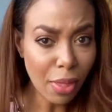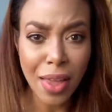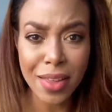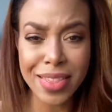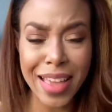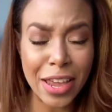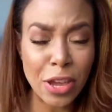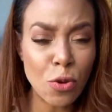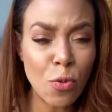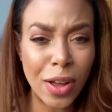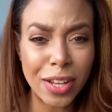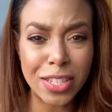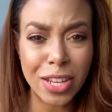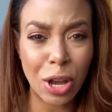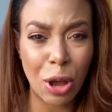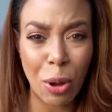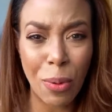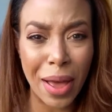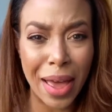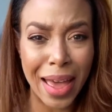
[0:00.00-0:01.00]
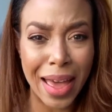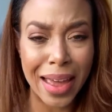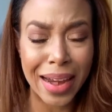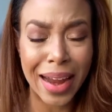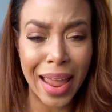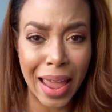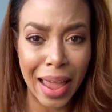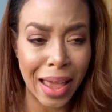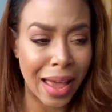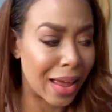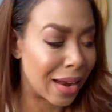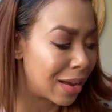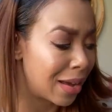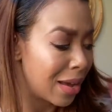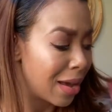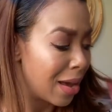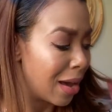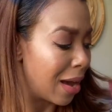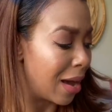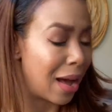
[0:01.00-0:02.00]
that you want to go ahead and
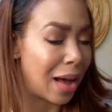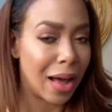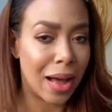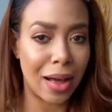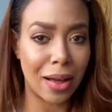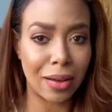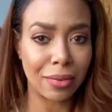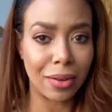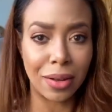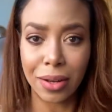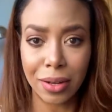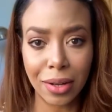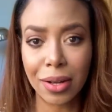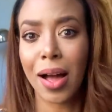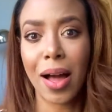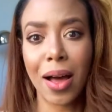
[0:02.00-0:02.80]
hook